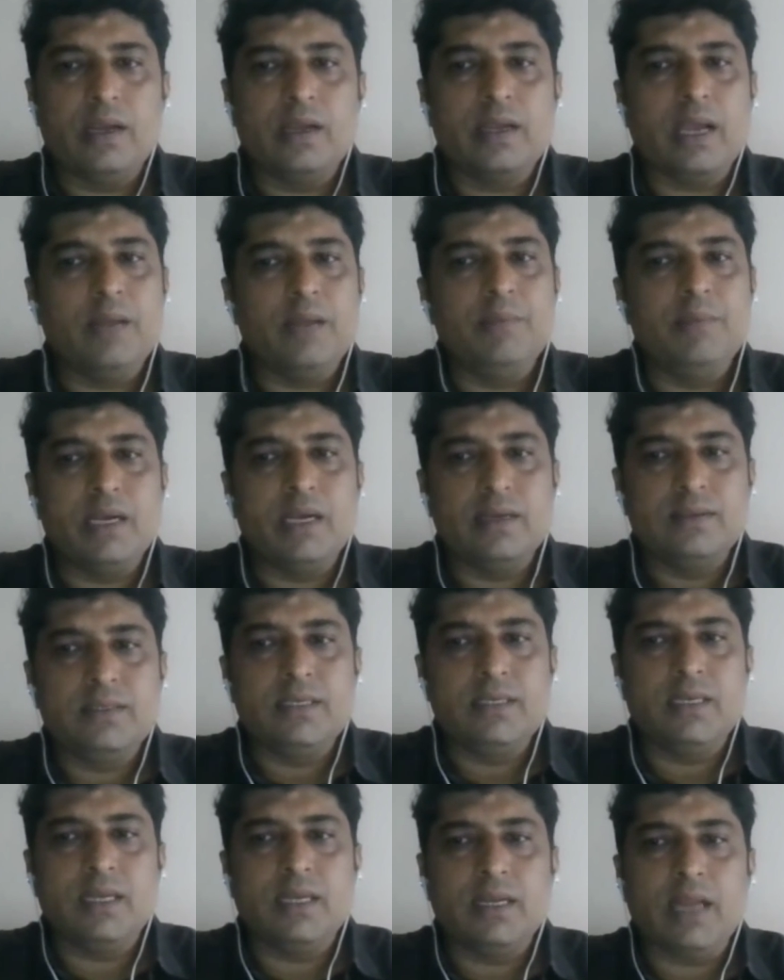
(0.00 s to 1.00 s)
can be
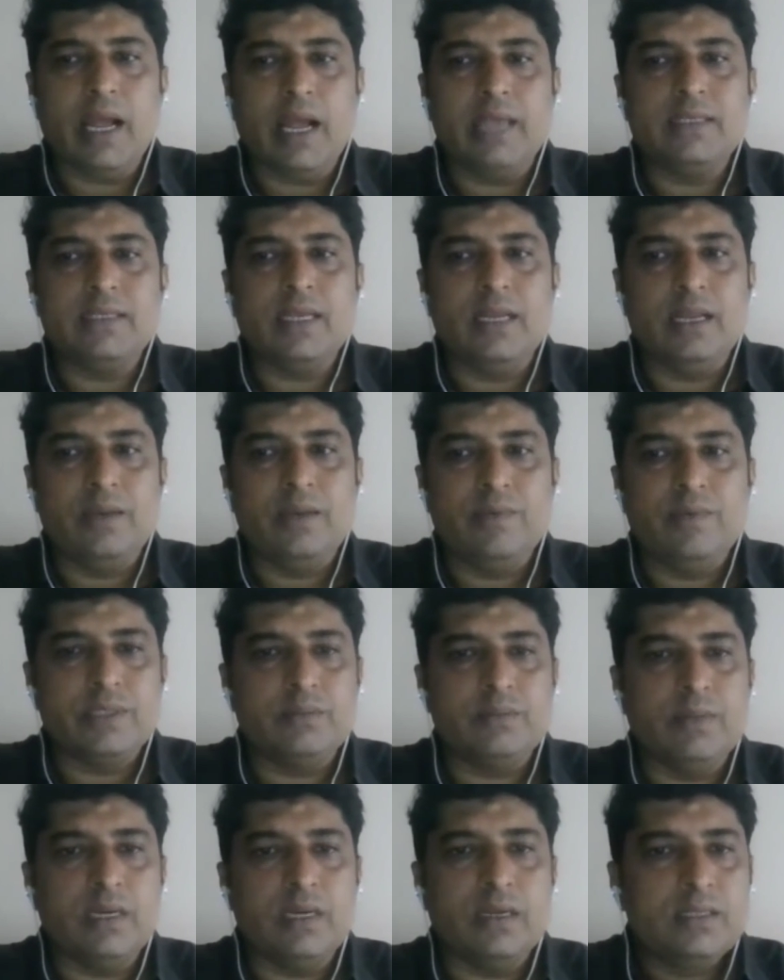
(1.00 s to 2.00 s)
considered as an
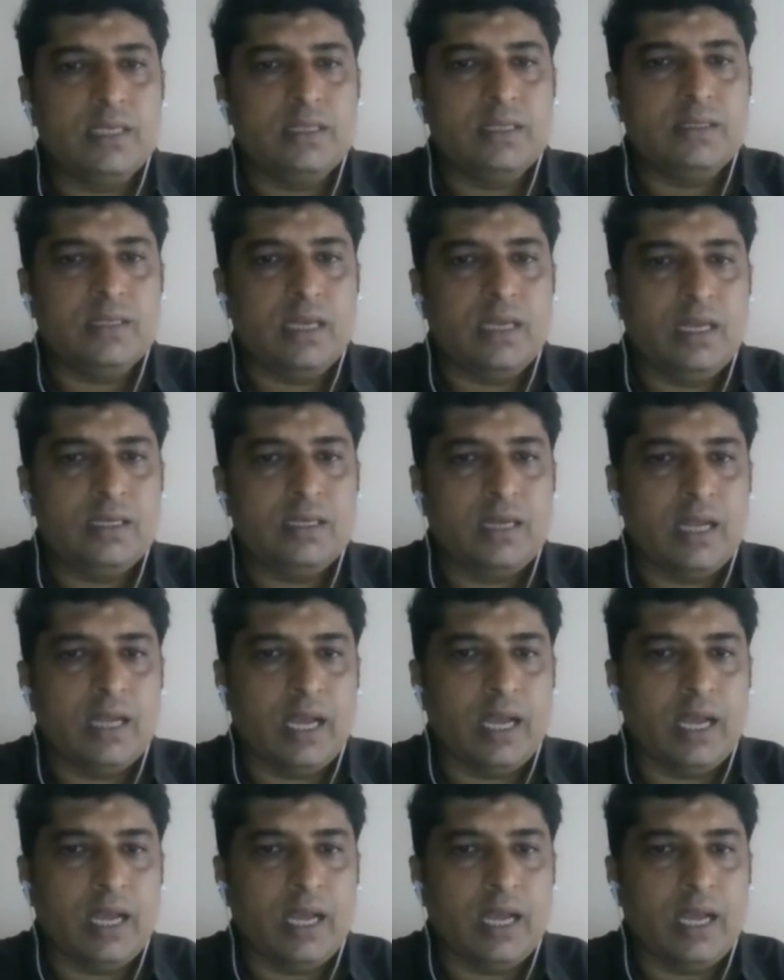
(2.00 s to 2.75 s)
investment since it